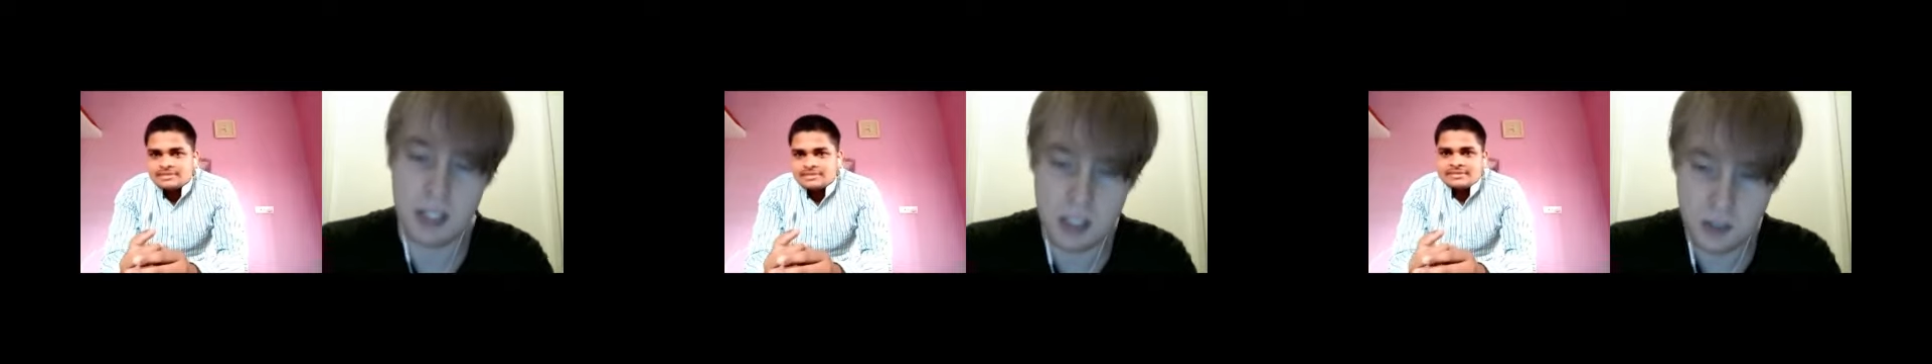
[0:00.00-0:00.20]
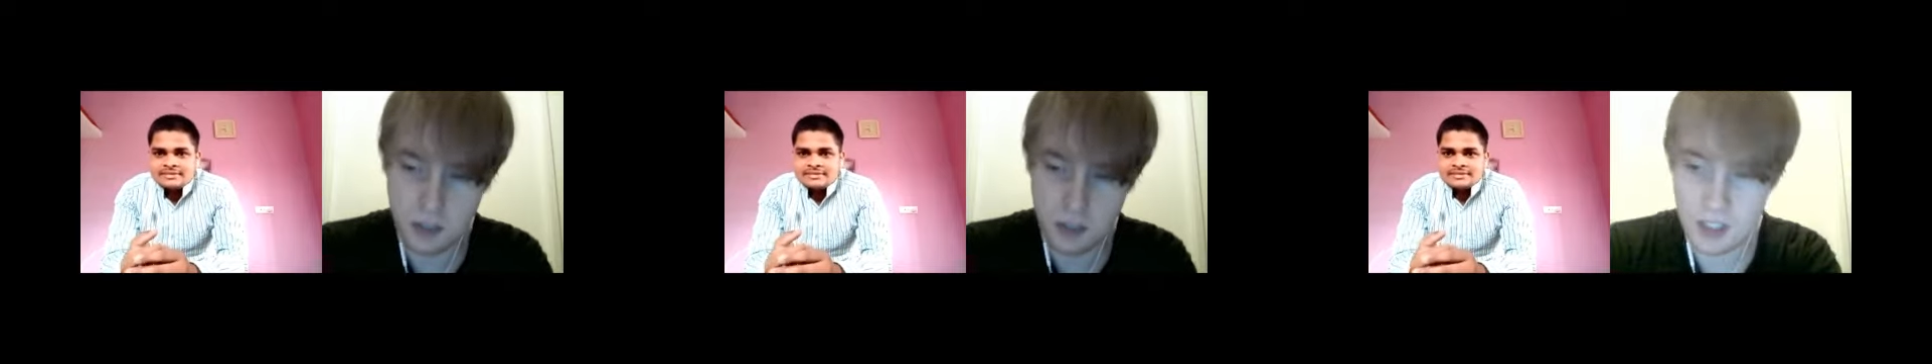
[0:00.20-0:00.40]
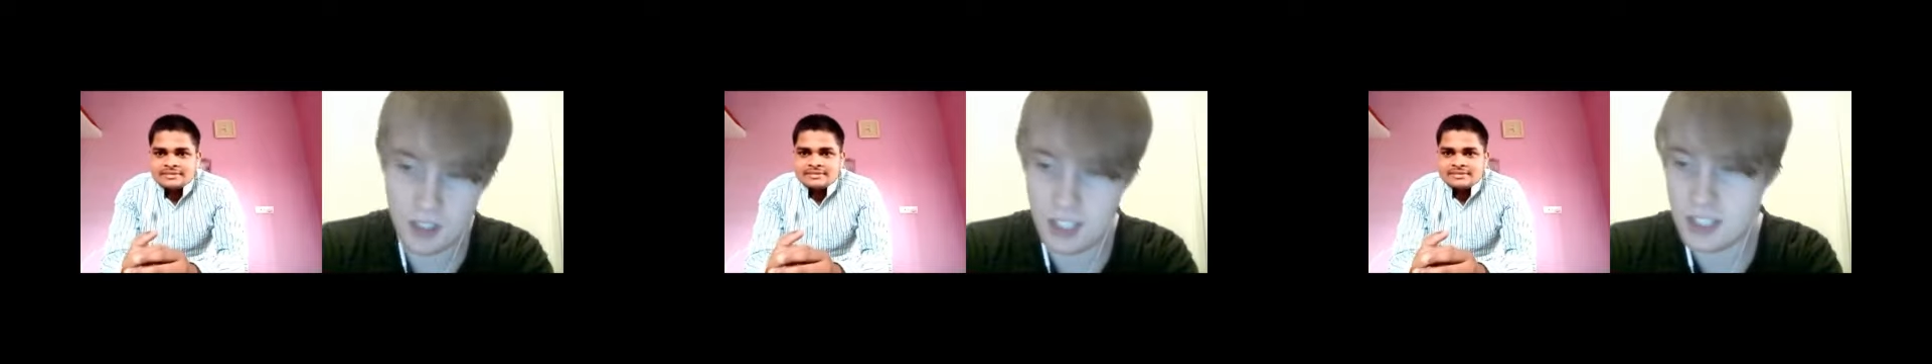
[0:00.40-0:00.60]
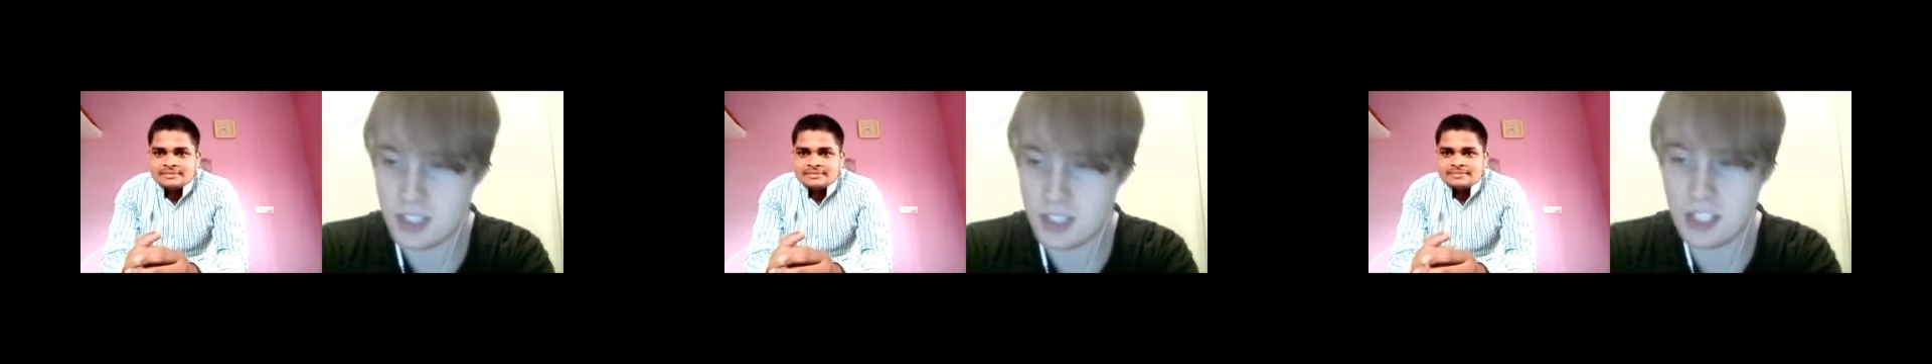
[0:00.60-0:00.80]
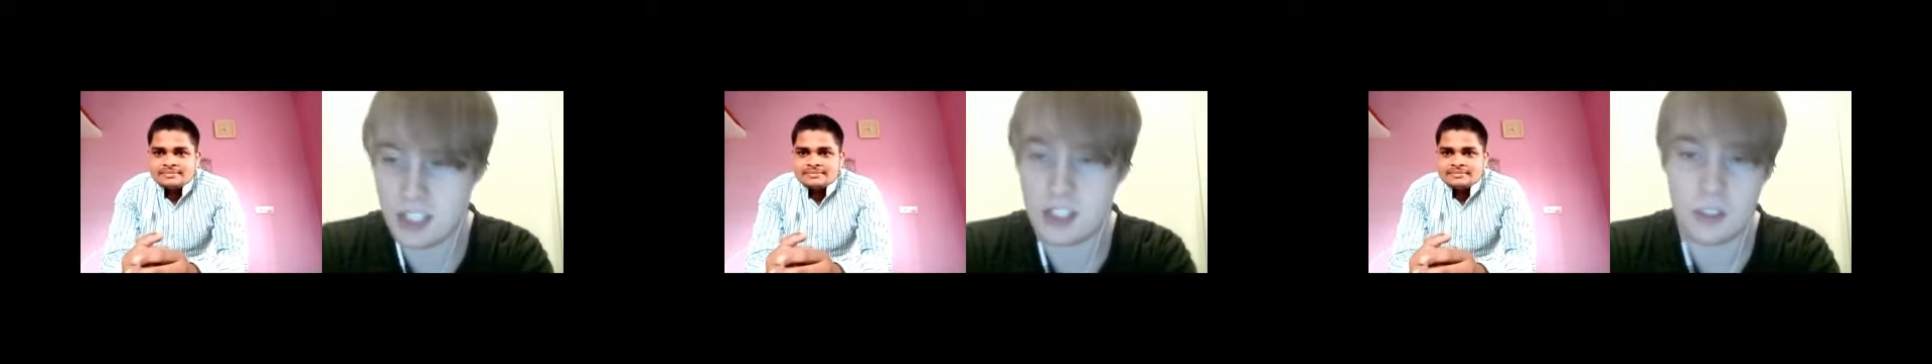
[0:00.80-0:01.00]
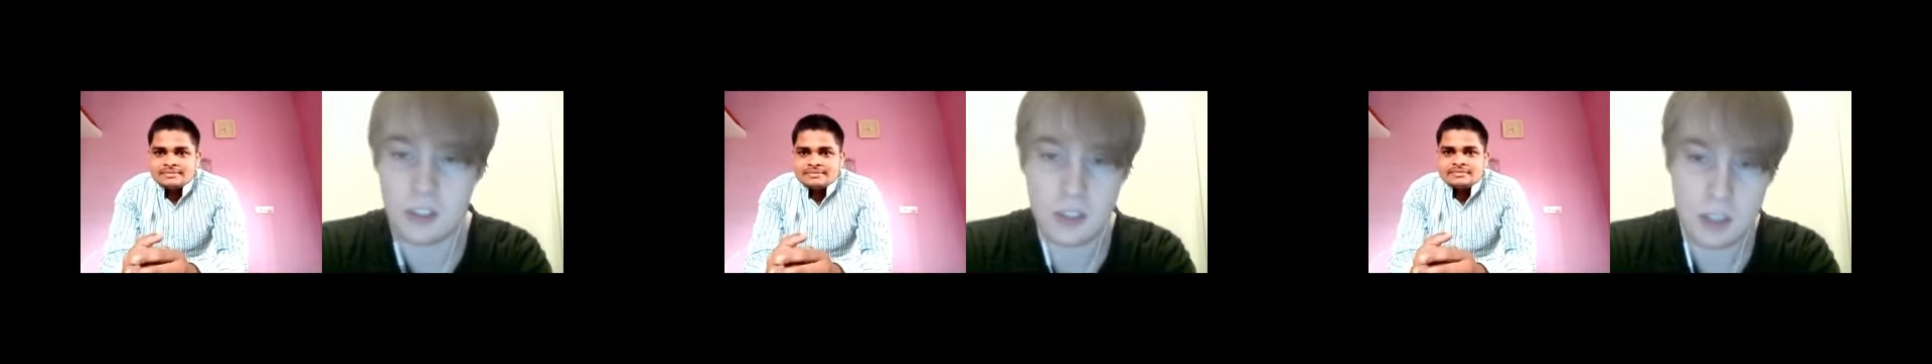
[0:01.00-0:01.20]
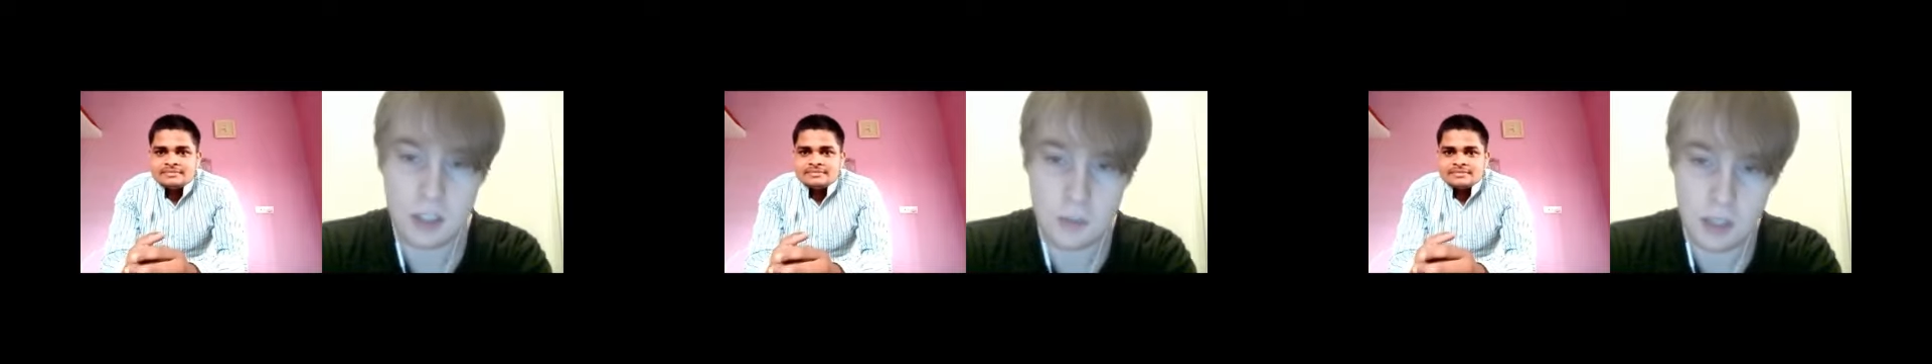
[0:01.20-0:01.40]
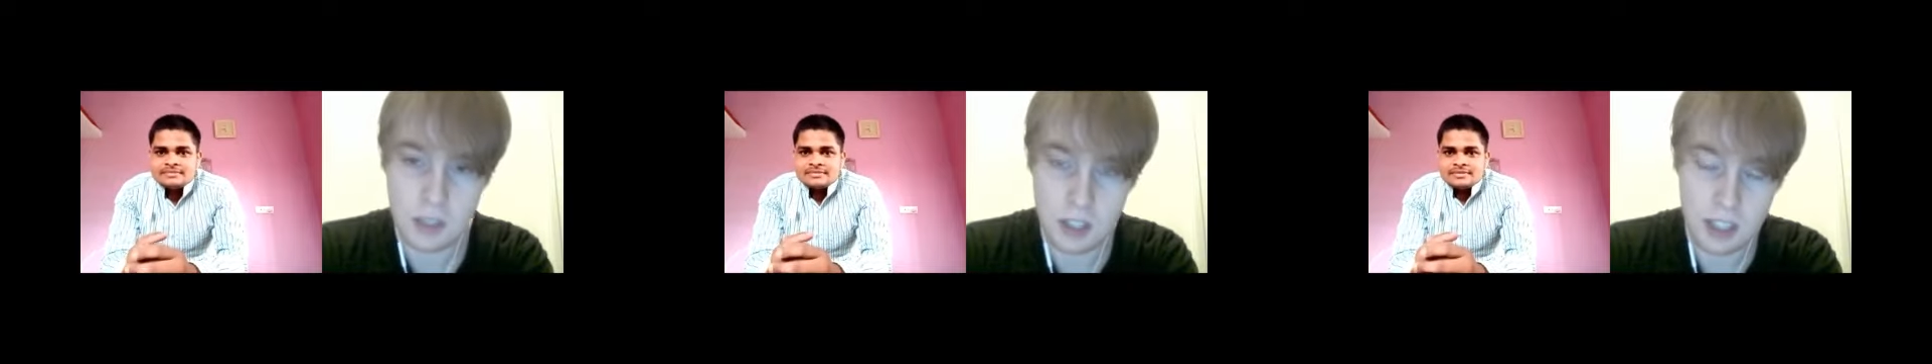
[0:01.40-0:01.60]
if they get sick or something
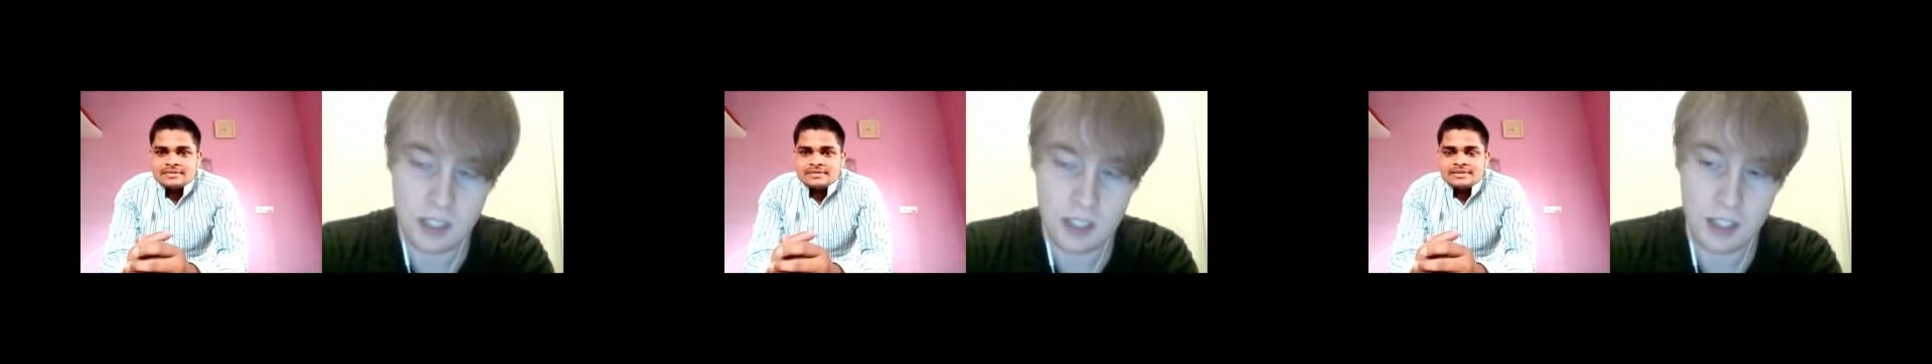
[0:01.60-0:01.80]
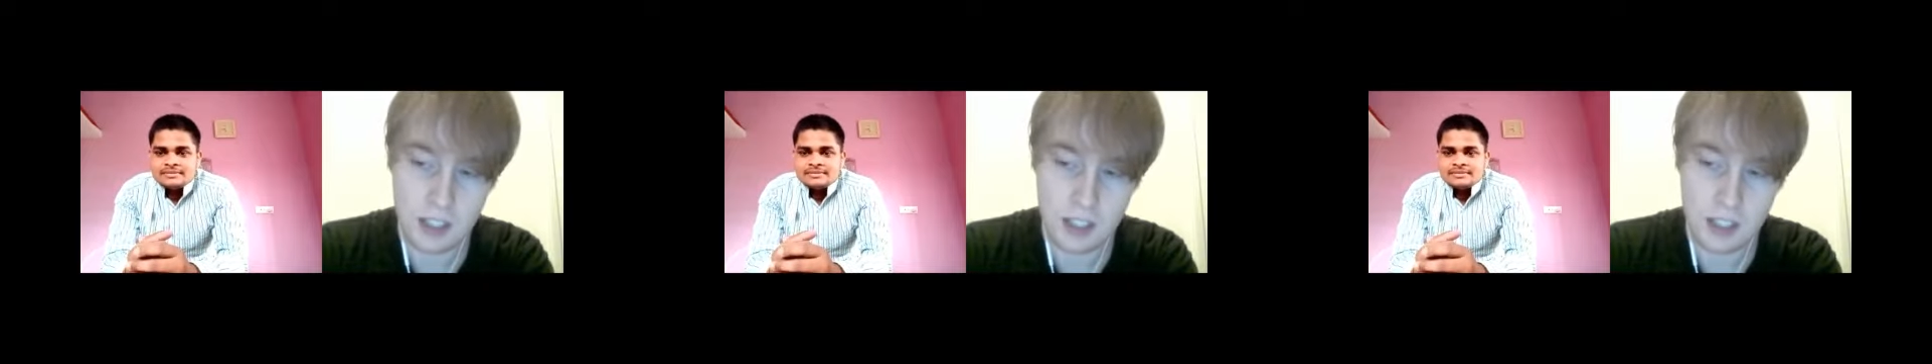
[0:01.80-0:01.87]
like that,